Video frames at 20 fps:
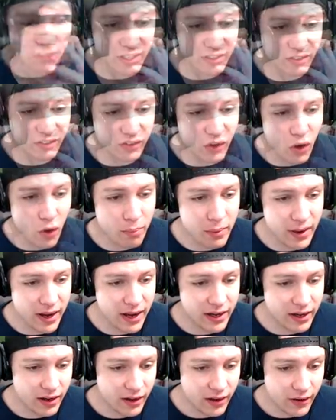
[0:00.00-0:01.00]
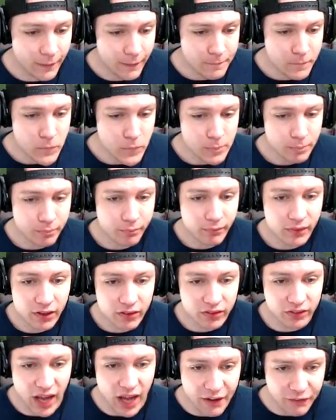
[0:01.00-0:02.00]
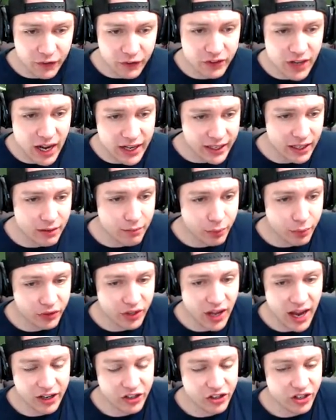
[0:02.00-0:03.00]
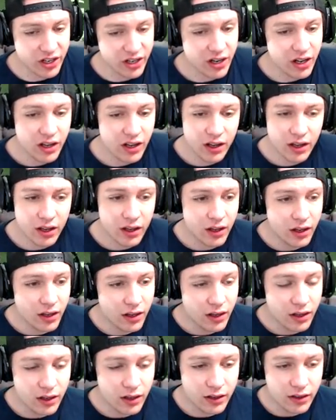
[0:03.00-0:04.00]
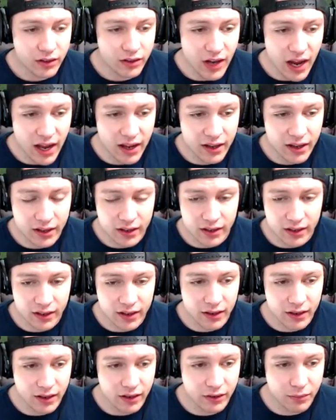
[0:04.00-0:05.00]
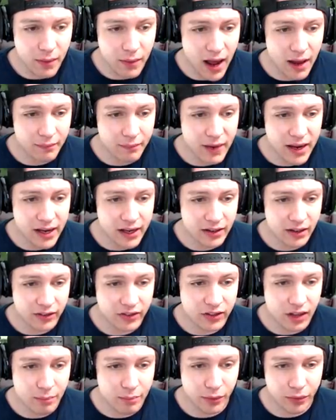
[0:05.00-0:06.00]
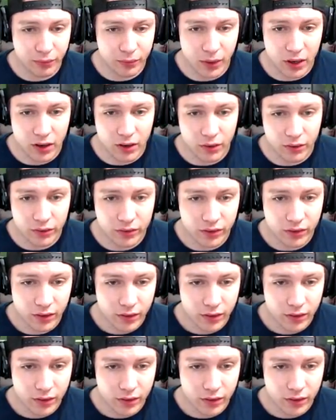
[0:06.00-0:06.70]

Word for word: Freaking stupid. Stafford's not getting protection. He's not. He, he's not making the simple throws.